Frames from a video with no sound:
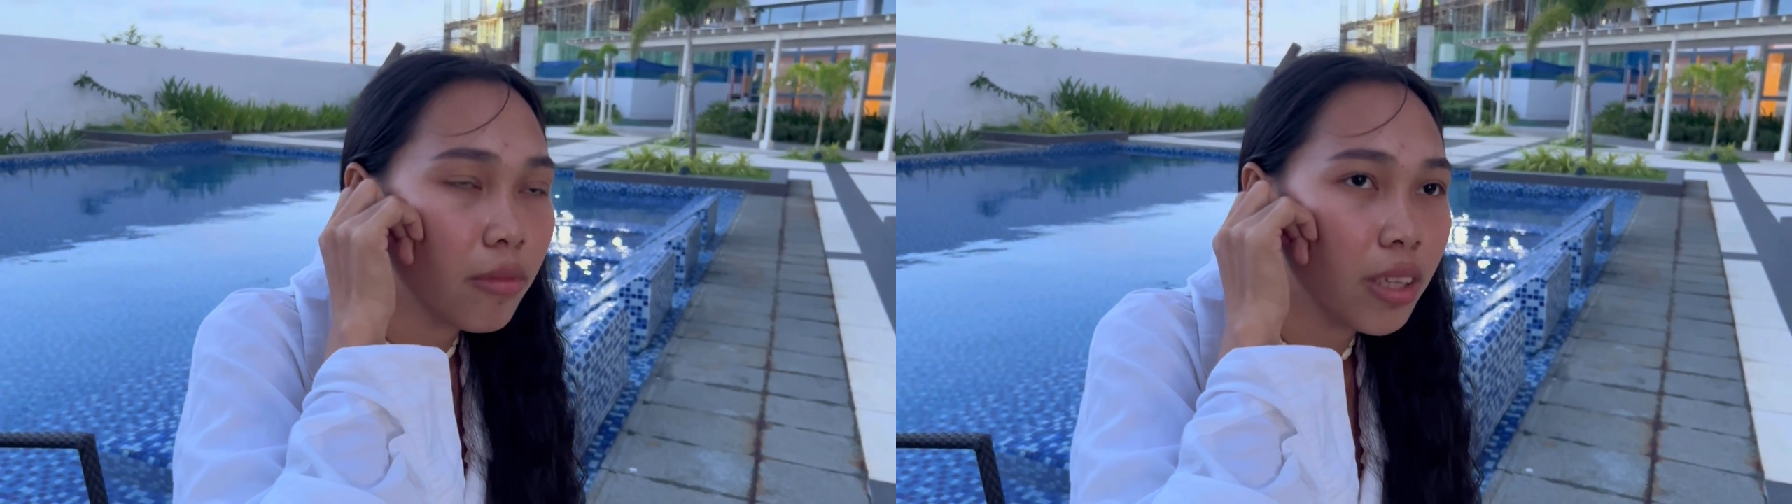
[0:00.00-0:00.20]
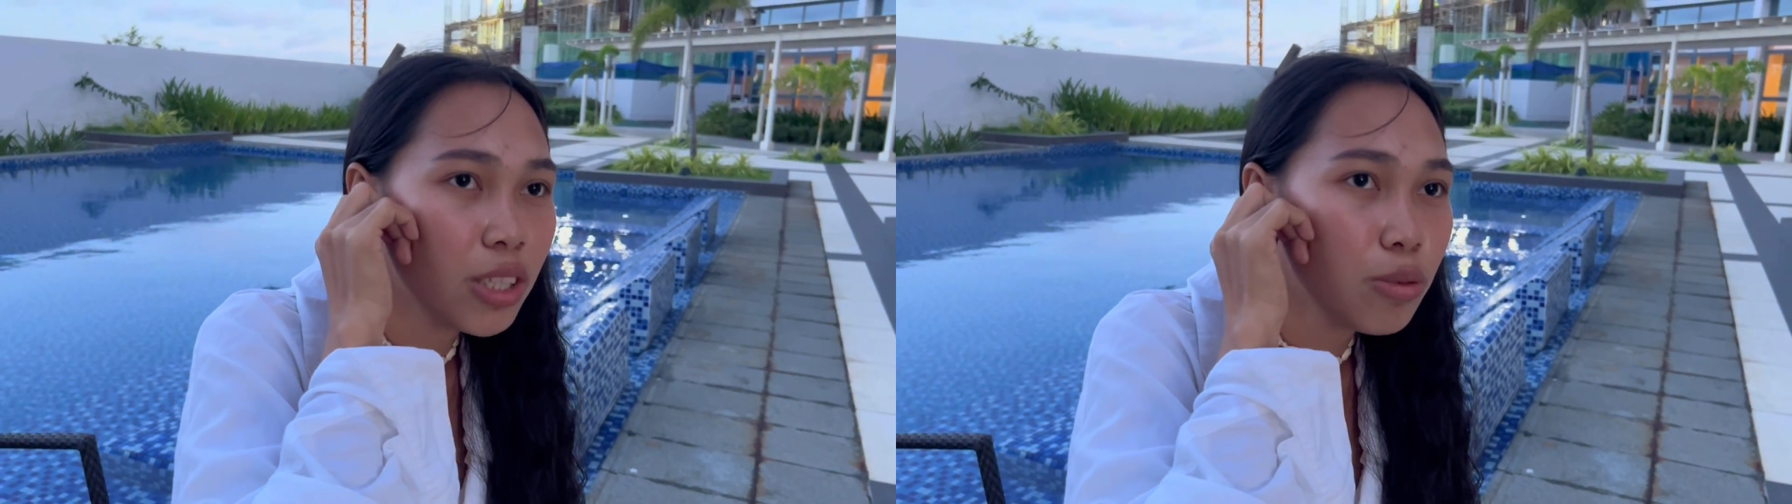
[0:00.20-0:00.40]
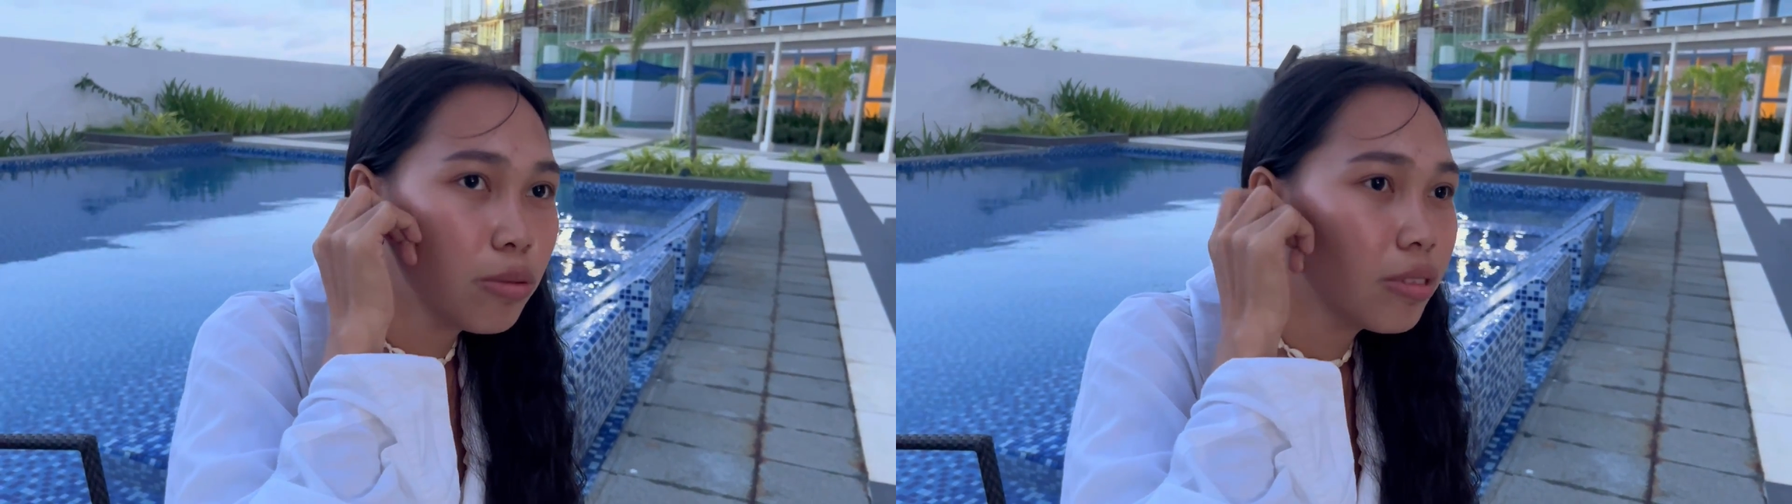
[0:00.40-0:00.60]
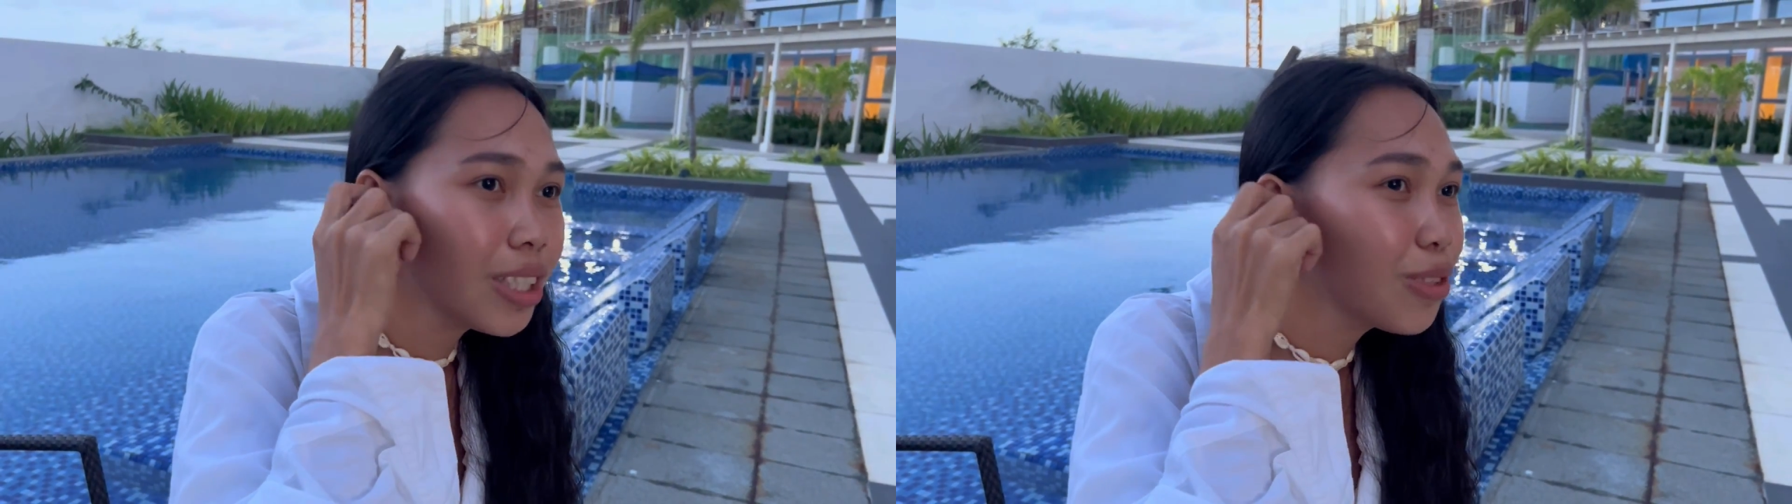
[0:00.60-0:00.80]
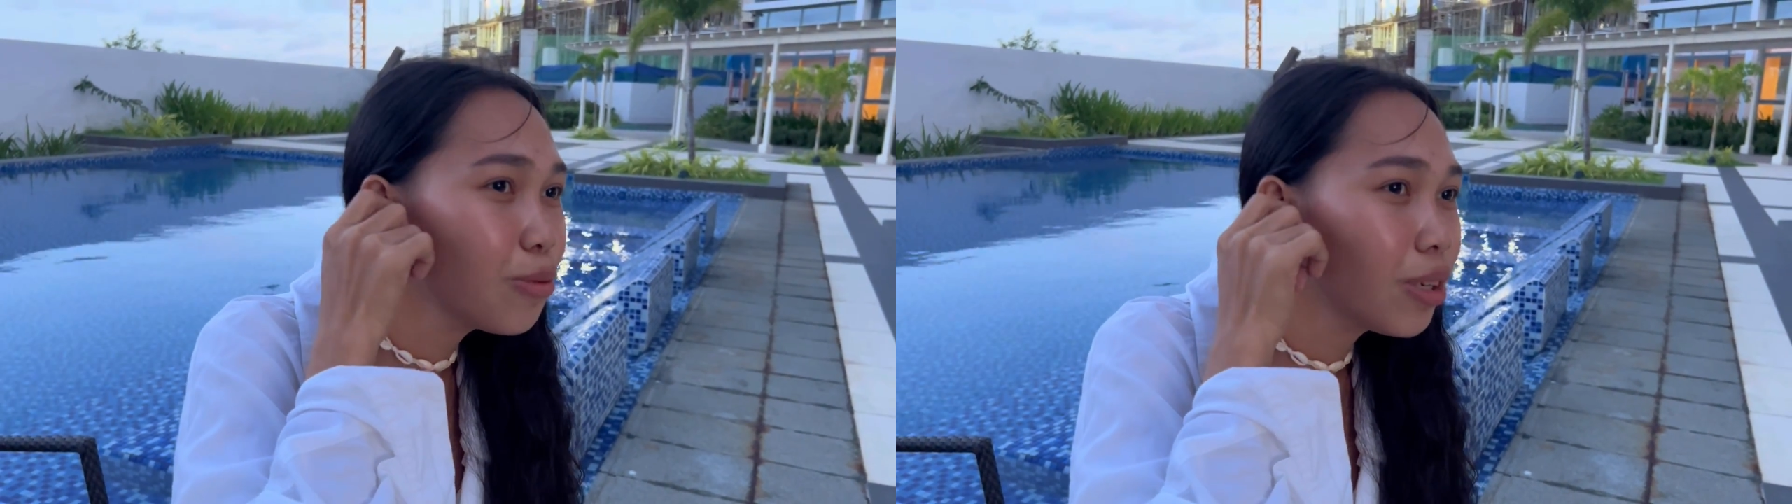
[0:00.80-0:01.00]
That's
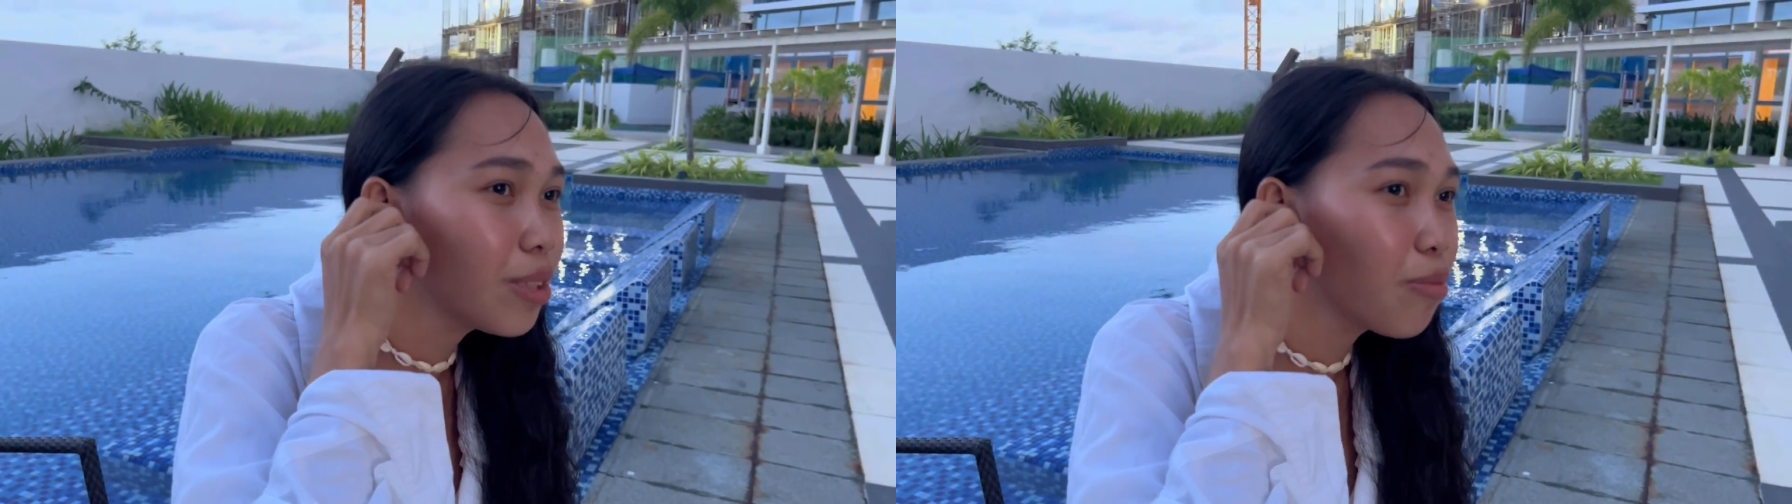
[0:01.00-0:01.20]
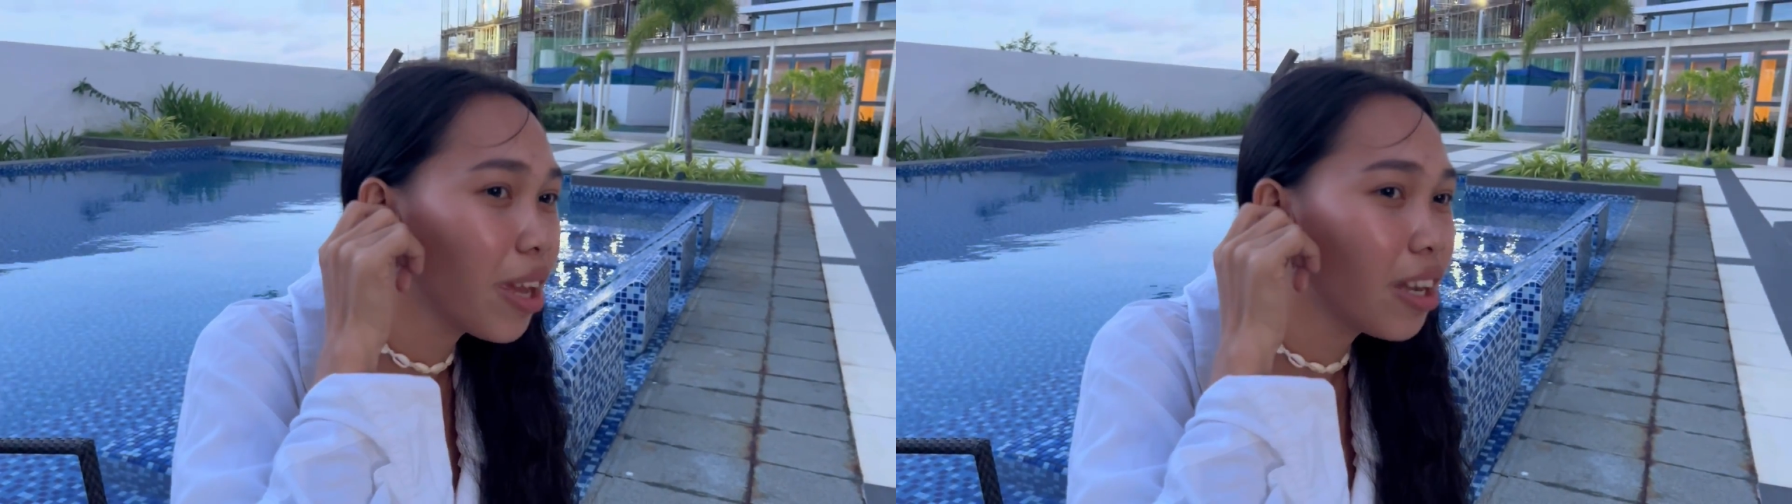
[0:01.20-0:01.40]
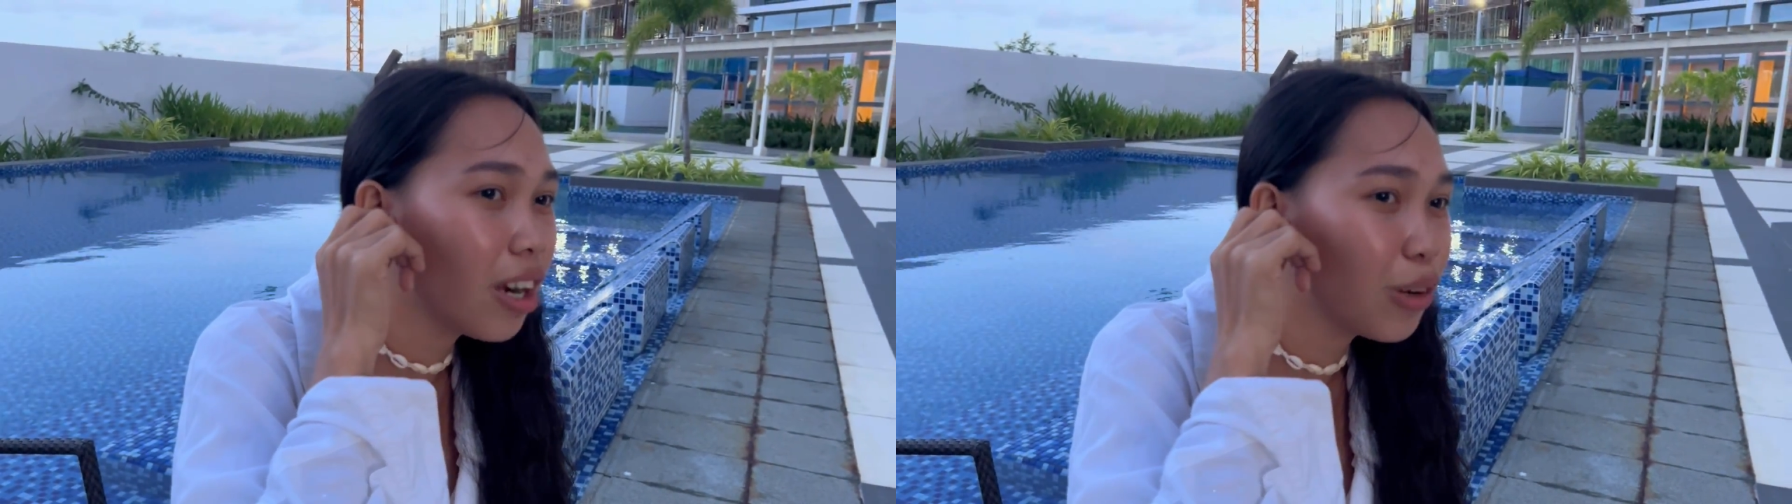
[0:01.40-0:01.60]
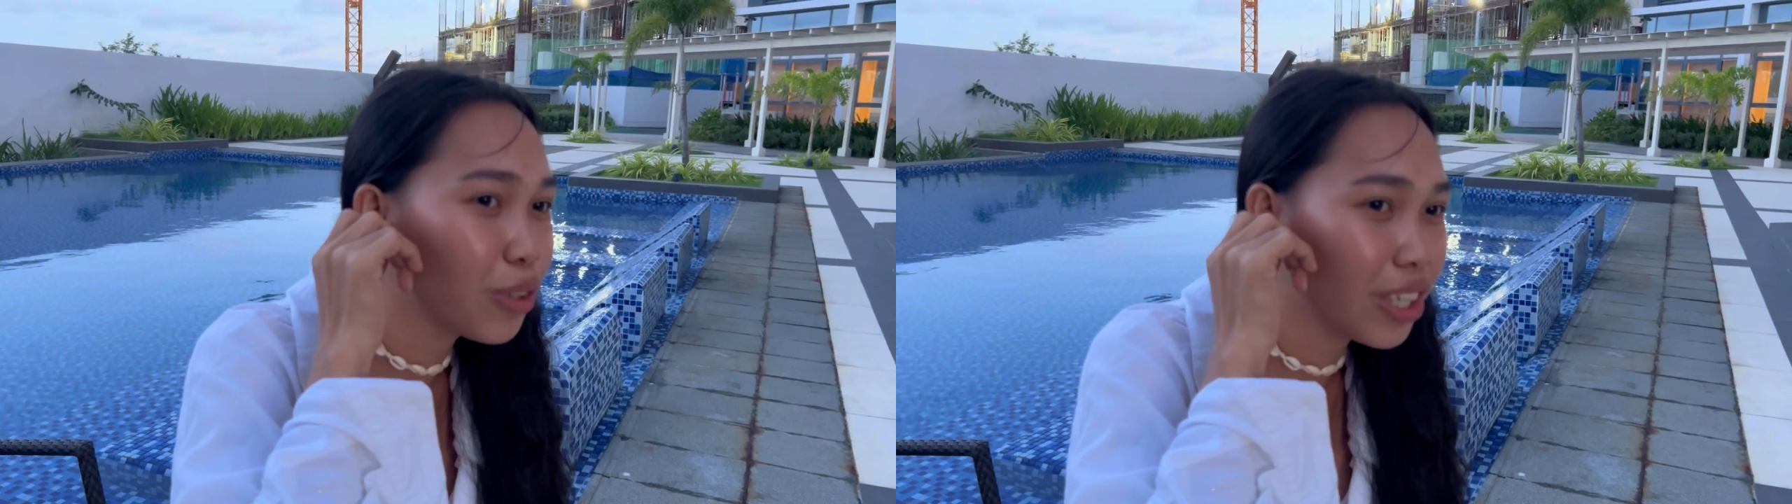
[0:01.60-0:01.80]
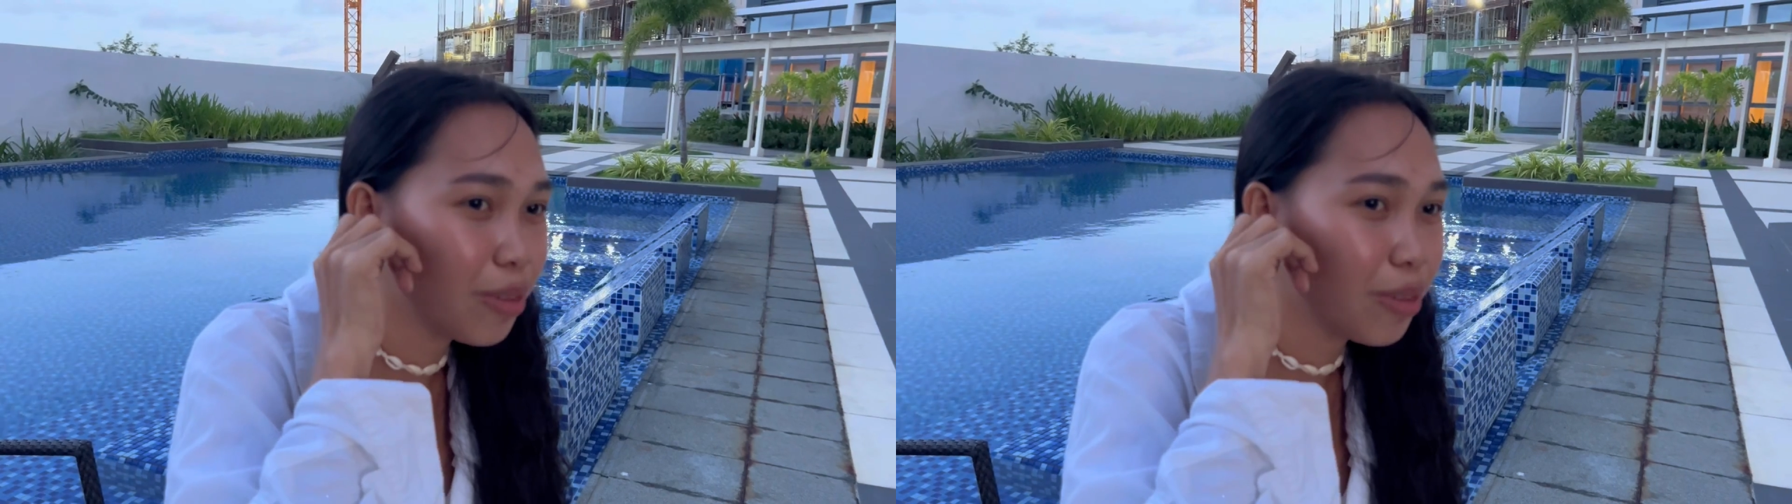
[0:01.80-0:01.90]
what make our